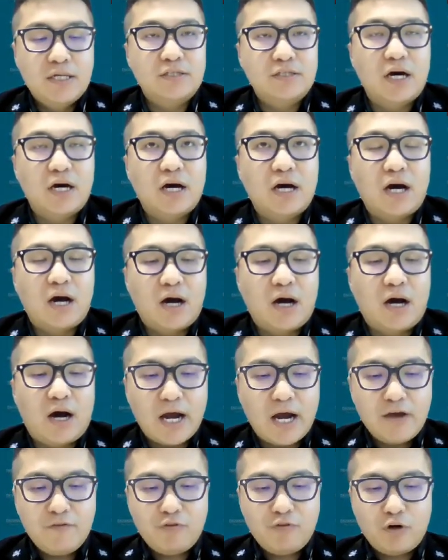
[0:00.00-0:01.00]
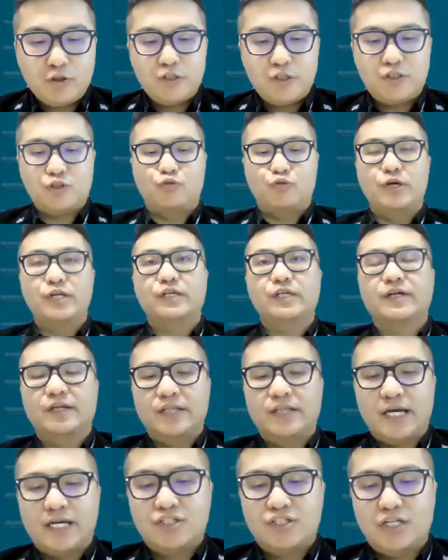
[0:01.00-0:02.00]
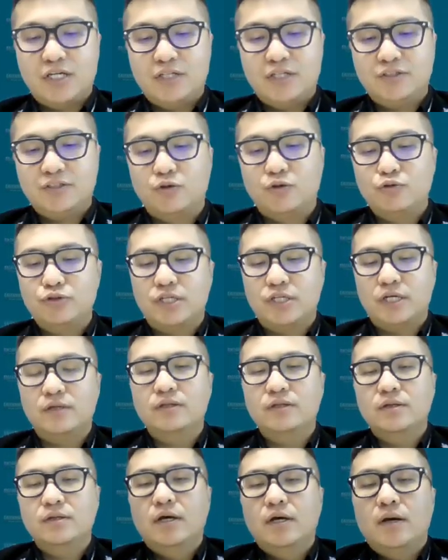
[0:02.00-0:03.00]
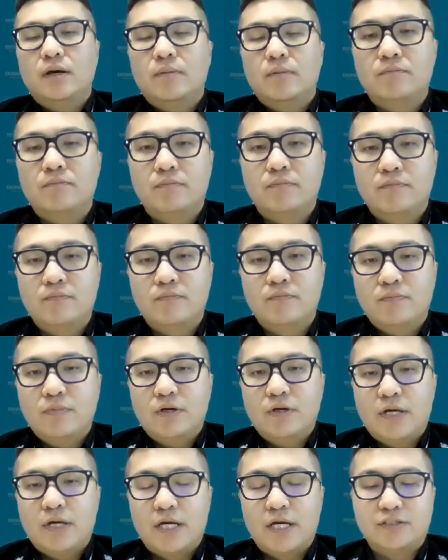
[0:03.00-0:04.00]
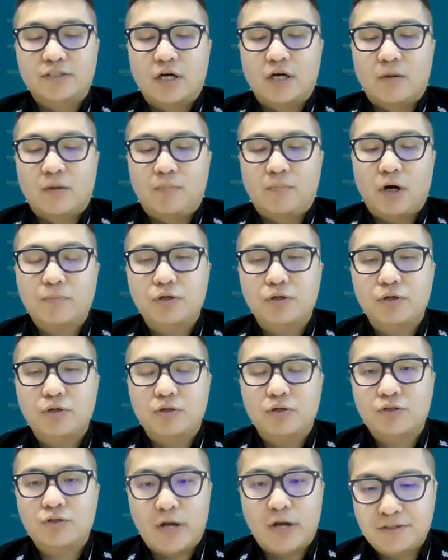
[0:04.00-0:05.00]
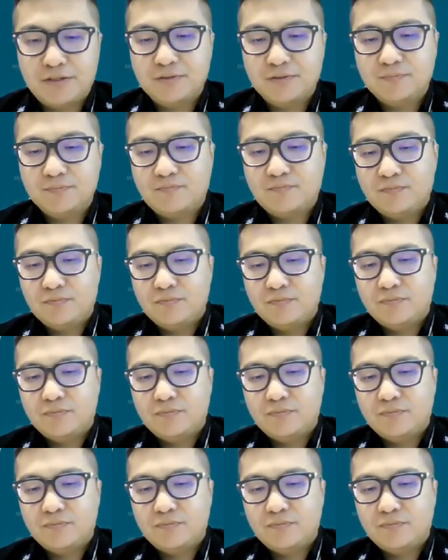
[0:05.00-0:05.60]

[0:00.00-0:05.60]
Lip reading: the high voltage grid connection solution is a popular trend.